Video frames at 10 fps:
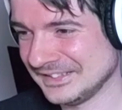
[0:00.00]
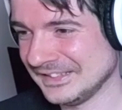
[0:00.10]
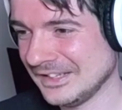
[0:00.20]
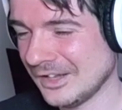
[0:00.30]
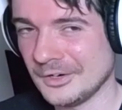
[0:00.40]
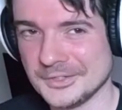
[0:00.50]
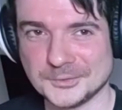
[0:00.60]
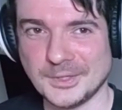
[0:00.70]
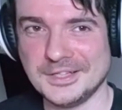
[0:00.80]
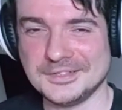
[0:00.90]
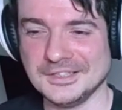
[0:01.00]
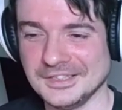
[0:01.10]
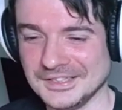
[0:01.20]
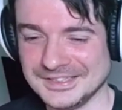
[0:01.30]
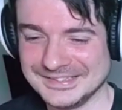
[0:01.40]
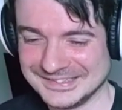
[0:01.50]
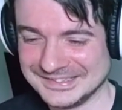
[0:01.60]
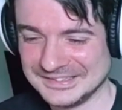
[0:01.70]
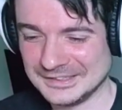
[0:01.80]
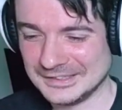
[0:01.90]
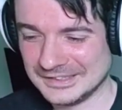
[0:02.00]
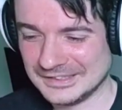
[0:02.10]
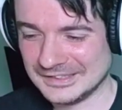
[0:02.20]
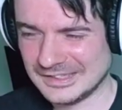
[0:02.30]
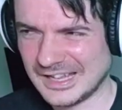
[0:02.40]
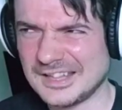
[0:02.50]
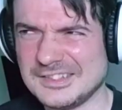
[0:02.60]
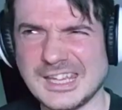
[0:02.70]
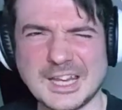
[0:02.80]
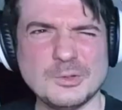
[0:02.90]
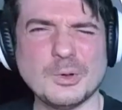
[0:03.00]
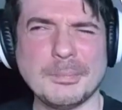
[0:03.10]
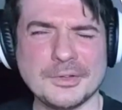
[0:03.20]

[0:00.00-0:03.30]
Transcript: Horse racing. I think I knew about